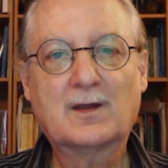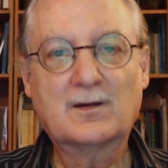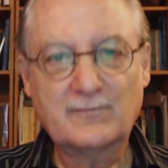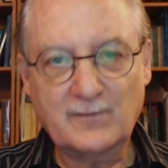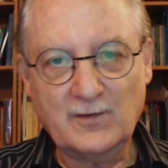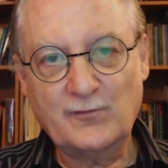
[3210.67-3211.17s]

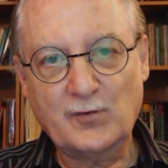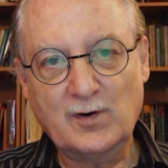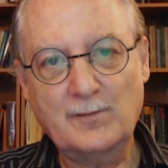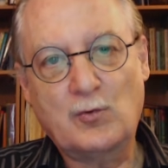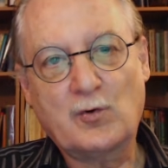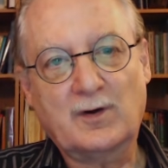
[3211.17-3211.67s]
very, very
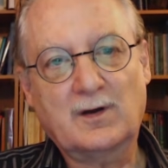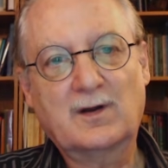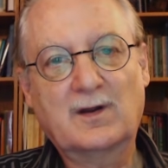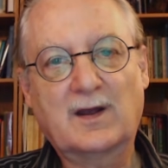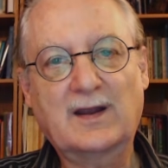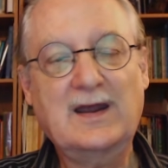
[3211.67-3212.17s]
important.
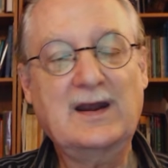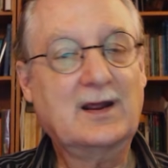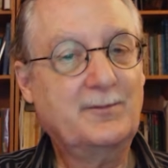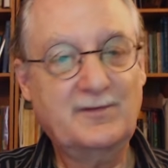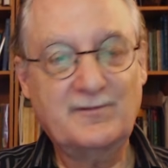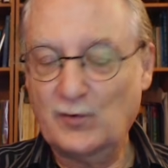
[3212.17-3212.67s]
Again, it
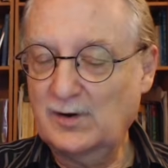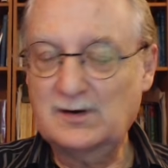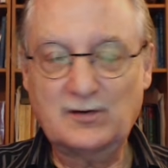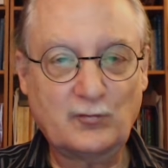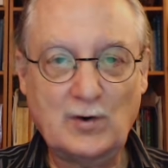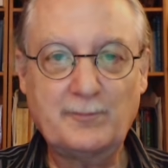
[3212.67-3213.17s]
can be very
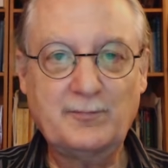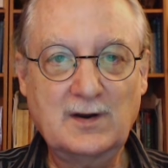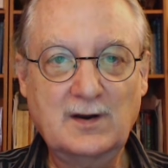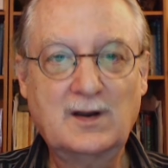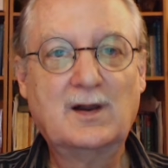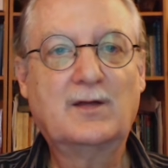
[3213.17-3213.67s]
disrupting.